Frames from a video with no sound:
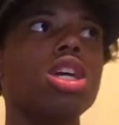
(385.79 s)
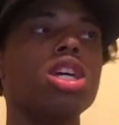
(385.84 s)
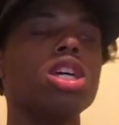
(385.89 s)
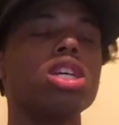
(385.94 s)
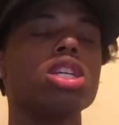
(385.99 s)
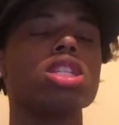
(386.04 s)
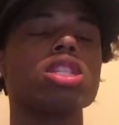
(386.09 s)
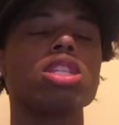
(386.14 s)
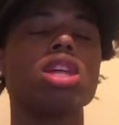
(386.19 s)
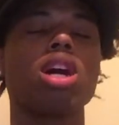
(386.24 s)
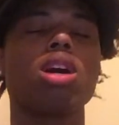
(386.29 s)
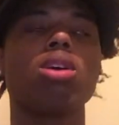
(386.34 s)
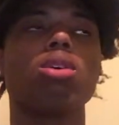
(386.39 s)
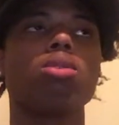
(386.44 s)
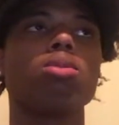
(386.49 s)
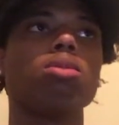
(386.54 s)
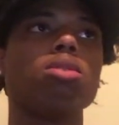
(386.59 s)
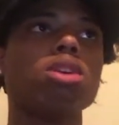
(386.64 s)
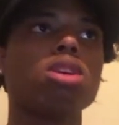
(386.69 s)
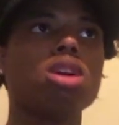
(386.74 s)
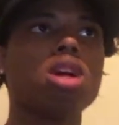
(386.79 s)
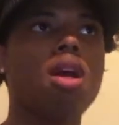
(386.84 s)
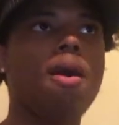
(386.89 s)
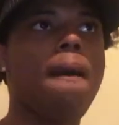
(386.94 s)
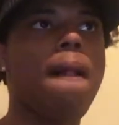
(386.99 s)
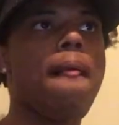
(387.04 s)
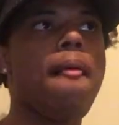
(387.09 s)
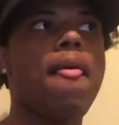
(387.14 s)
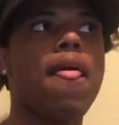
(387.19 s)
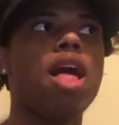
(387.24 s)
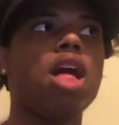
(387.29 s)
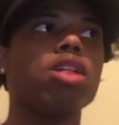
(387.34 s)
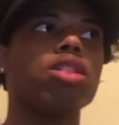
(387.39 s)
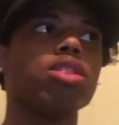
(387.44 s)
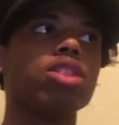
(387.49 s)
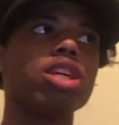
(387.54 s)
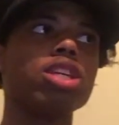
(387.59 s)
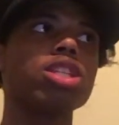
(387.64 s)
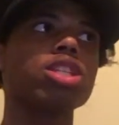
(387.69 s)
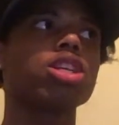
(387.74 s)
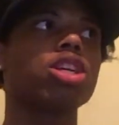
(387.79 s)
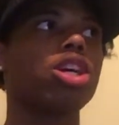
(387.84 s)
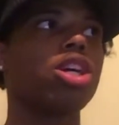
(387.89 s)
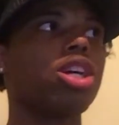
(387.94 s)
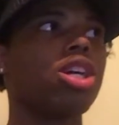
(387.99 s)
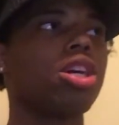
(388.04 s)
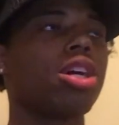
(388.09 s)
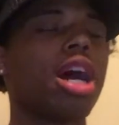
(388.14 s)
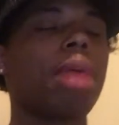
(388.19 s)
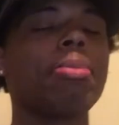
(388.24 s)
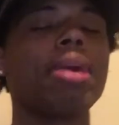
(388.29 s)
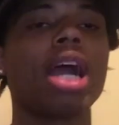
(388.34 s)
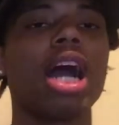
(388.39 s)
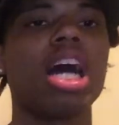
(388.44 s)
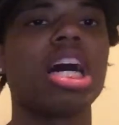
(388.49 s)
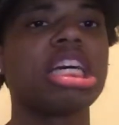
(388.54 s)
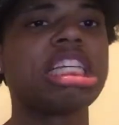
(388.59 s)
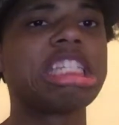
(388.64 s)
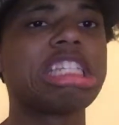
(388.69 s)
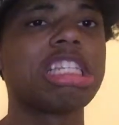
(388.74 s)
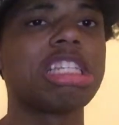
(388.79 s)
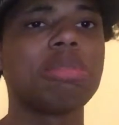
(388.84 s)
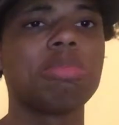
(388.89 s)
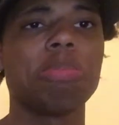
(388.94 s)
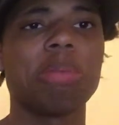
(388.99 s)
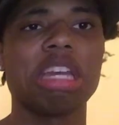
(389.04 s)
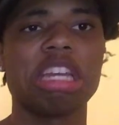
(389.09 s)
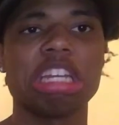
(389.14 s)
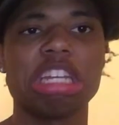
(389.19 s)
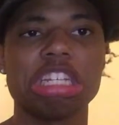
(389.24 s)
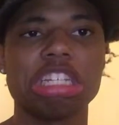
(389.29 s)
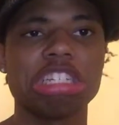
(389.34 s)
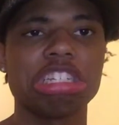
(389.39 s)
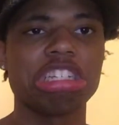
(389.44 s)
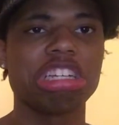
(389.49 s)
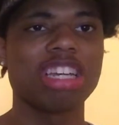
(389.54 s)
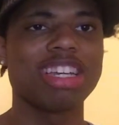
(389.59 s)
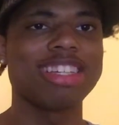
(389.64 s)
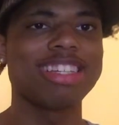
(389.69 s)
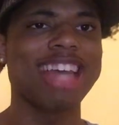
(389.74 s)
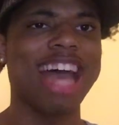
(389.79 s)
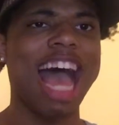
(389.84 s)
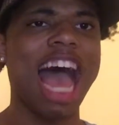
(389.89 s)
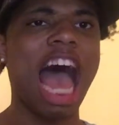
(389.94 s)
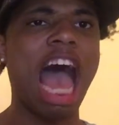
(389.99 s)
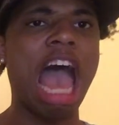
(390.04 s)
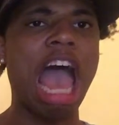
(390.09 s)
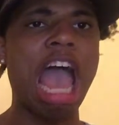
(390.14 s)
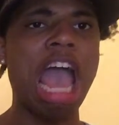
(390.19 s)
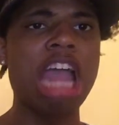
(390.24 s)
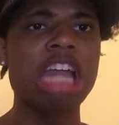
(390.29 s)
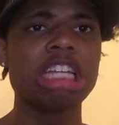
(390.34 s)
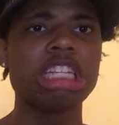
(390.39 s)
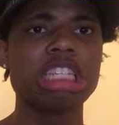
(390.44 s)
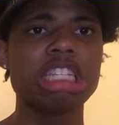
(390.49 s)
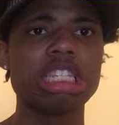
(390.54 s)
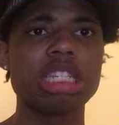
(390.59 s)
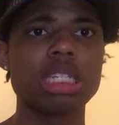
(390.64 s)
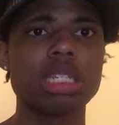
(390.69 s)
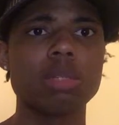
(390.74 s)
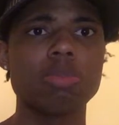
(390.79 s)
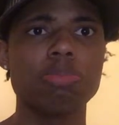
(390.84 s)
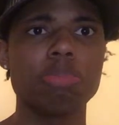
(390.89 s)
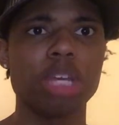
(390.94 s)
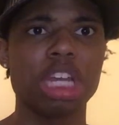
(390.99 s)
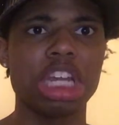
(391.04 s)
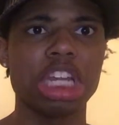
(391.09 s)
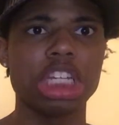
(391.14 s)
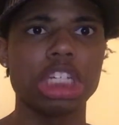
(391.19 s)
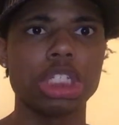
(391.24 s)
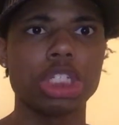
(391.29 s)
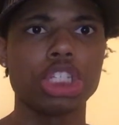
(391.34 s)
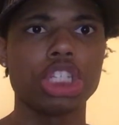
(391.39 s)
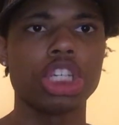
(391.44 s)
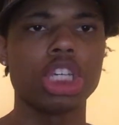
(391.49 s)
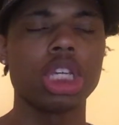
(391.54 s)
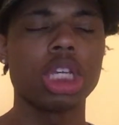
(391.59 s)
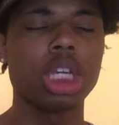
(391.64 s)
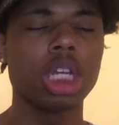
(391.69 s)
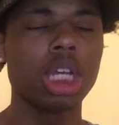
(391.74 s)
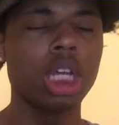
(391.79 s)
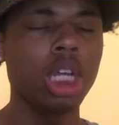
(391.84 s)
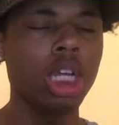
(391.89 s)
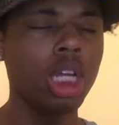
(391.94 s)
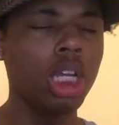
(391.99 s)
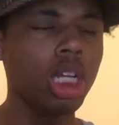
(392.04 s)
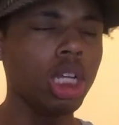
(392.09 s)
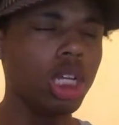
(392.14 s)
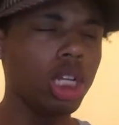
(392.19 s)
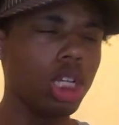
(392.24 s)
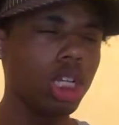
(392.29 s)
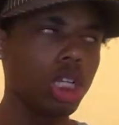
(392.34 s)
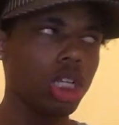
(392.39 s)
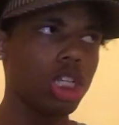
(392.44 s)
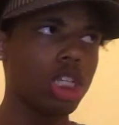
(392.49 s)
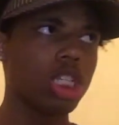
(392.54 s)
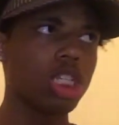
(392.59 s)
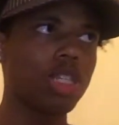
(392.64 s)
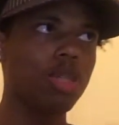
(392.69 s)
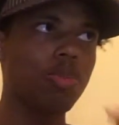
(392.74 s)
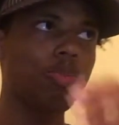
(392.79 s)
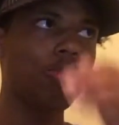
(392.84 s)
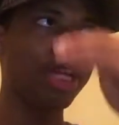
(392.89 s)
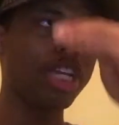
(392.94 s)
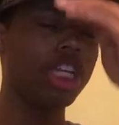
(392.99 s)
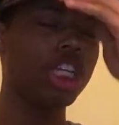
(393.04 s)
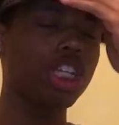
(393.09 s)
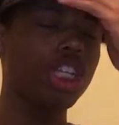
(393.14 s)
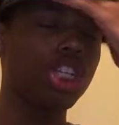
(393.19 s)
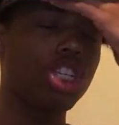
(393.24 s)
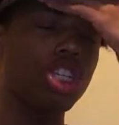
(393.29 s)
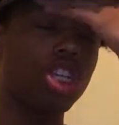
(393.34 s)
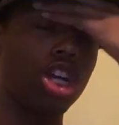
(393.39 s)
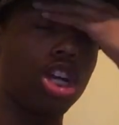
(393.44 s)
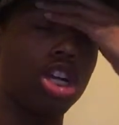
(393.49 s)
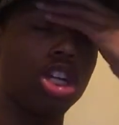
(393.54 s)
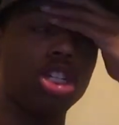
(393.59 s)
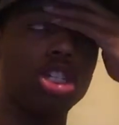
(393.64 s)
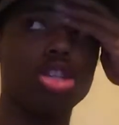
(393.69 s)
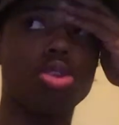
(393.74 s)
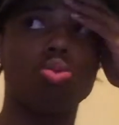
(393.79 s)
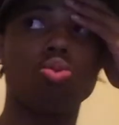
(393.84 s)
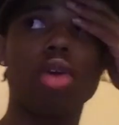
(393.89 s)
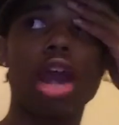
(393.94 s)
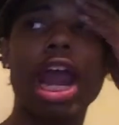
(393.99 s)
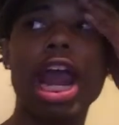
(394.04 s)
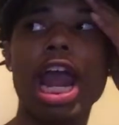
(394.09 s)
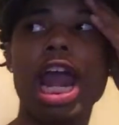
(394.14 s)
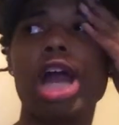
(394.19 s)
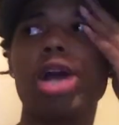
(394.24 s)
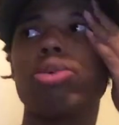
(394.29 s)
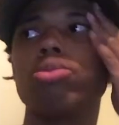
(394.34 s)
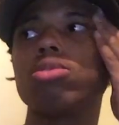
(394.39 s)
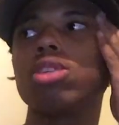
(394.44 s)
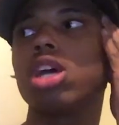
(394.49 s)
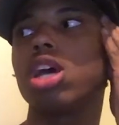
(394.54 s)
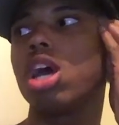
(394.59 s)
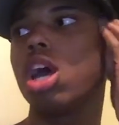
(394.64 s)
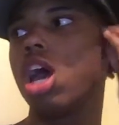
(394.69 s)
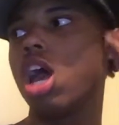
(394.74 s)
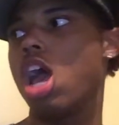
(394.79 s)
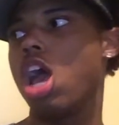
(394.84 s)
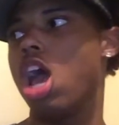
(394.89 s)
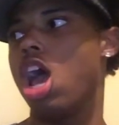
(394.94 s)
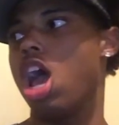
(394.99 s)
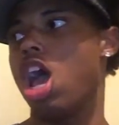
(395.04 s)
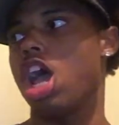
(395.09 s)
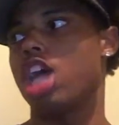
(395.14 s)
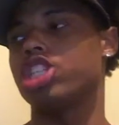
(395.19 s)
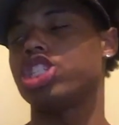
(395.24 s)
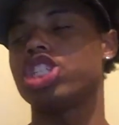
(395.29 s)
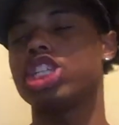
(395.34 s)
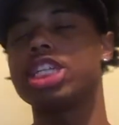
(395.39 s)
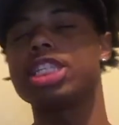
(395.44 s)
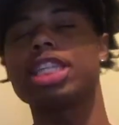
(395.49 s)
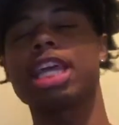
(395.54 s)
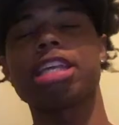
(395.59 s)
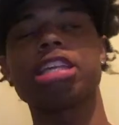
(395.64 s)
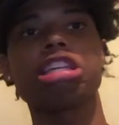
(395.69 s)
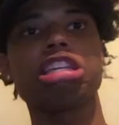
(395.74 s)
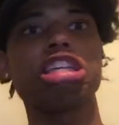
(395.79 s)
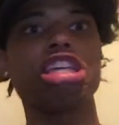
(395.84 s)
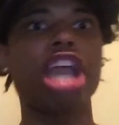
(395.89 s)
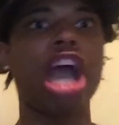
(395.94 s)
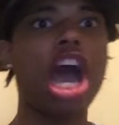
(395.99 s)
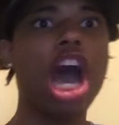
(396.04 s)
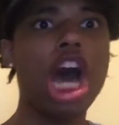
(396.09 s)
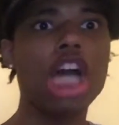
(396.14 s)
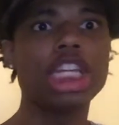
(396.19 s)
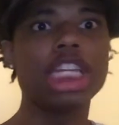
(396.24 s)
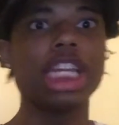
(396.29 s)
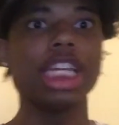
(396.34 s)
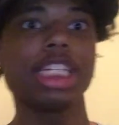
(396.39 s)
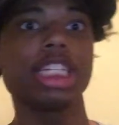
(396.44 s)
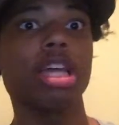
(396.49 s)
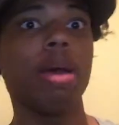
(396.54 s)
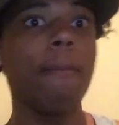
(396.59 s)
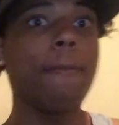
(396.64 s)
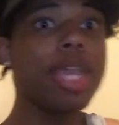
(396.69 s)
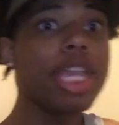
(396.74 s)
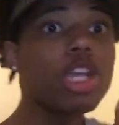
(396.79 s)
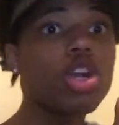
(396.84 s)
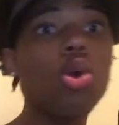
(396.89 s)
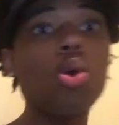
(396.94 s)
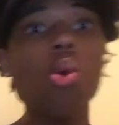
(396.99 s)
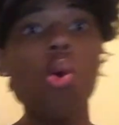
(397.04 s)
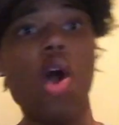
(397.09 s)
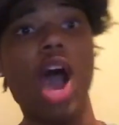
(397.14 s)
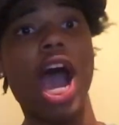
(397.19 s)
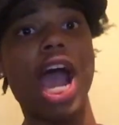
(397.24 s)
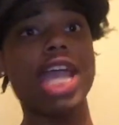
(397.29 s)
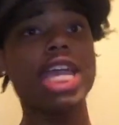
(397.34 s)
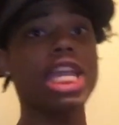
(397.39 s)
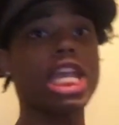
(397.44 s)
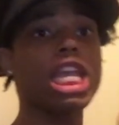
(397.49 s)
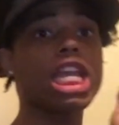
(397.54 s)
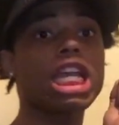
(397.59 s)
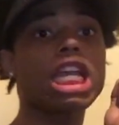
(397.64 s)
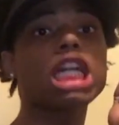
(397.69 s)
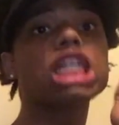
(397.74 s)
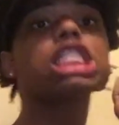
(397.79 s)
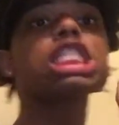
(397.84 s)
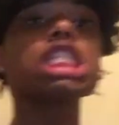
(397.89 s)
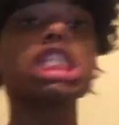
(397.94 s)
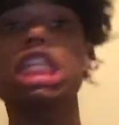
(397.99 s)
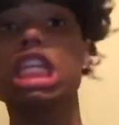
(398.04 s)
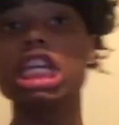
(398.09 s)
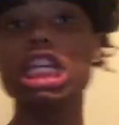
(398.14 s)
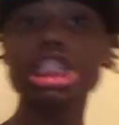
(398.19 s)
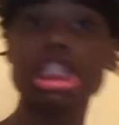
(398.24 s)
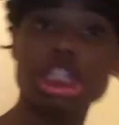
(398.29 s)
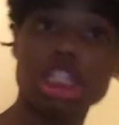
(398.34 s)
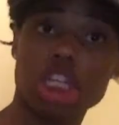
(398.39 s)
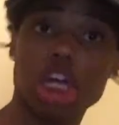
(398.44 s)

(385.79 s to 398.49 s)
So, this girl, I'm going to call her Spinach. Because I hate spinach. Spinach turns around. And she's like, y'all need to be quiet because it's